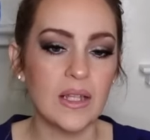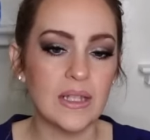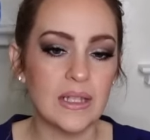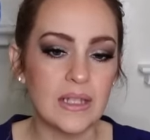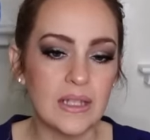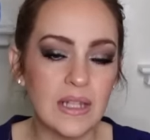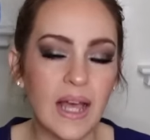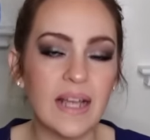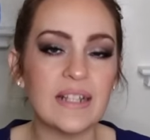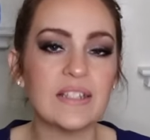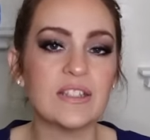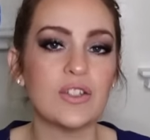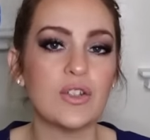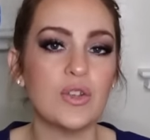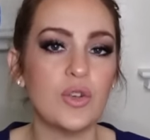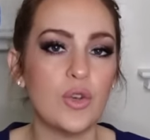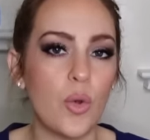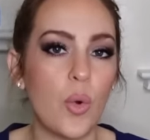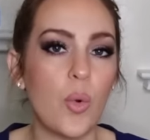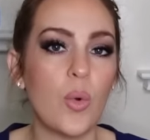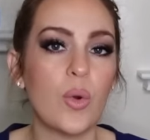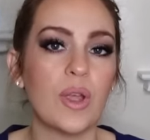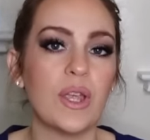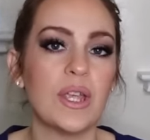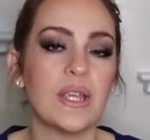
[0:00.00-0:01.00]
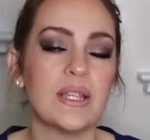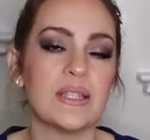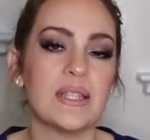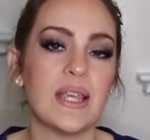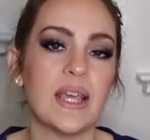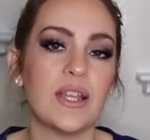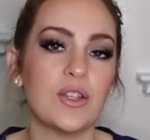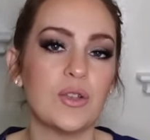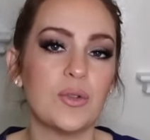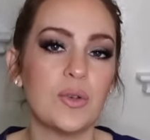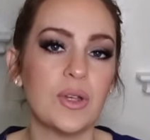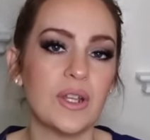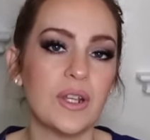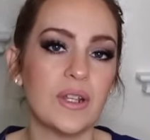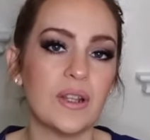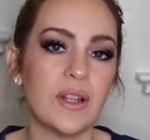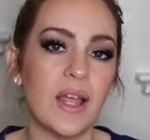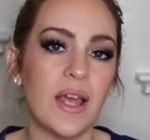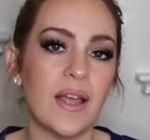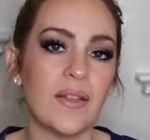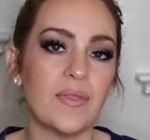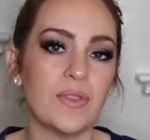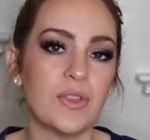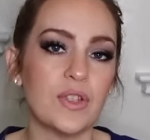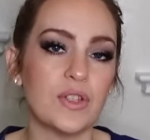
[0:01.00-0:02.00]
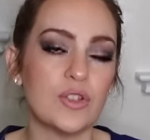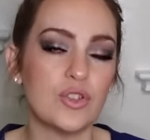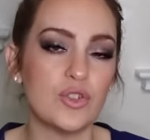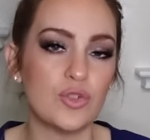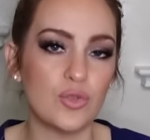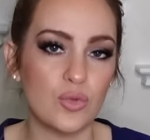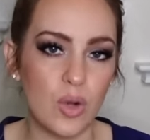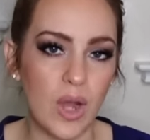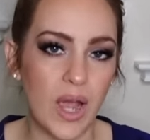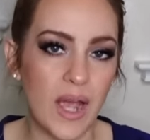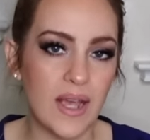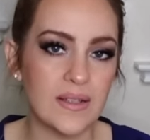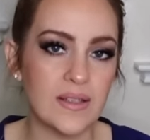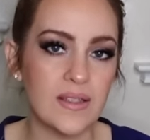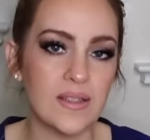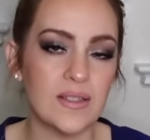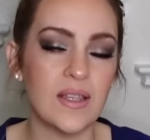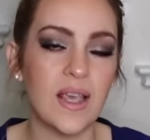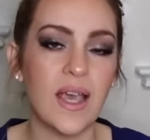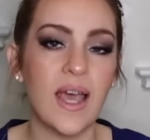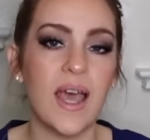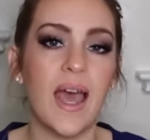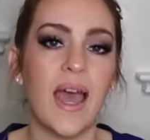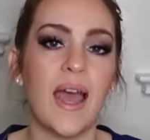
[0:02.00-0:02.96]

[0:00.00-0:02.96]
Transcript: less noise and you can let the dress